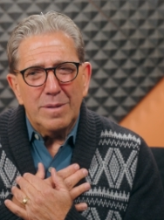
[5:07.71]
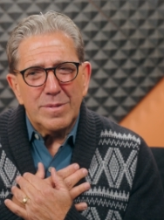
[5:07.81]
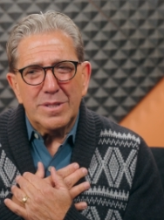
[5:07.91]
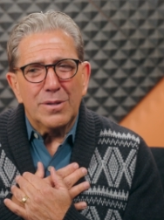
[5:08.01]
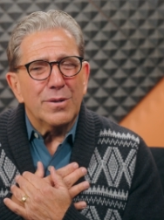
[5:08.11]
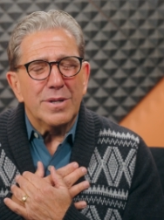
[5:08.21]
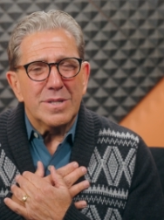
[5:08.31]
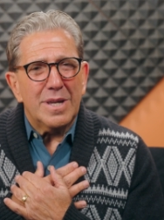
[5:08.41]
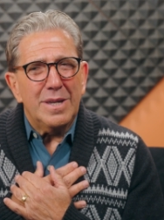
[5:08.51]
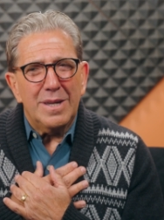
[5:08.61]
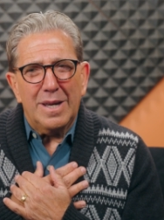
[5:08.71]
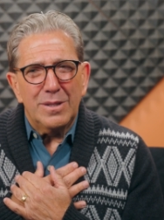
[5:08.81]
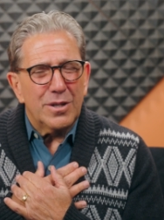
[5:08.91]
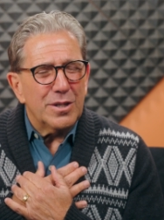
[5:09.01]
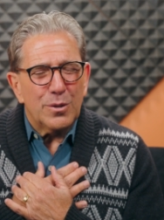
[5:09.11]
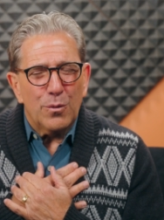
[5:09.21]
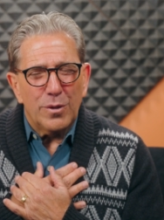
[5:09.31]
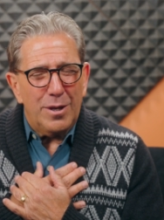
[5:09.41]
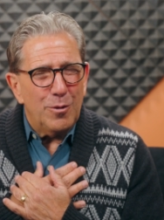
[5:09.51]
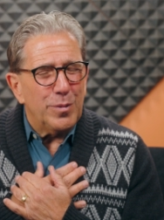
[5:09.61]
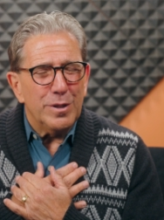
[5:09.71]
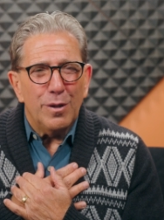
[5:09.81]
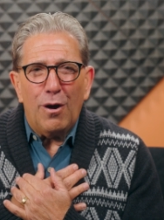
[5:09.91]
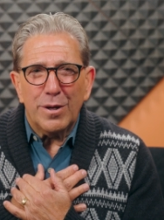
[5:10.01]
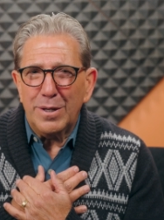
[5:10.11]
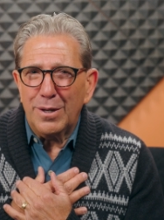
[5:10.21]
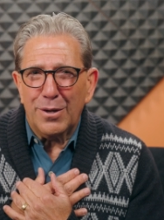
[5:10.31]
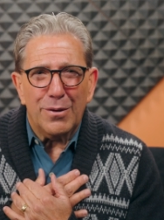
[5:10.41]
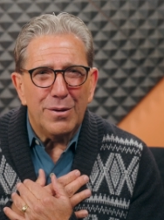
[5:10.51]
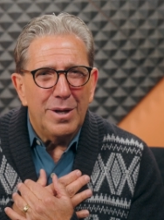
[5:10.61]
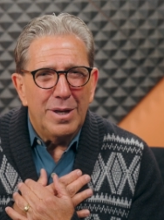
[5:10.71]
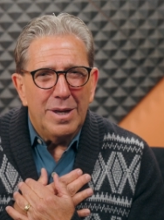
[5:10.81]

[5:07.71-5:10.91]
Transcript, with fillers: I'm serious. I, I look at the world, I don't belong here.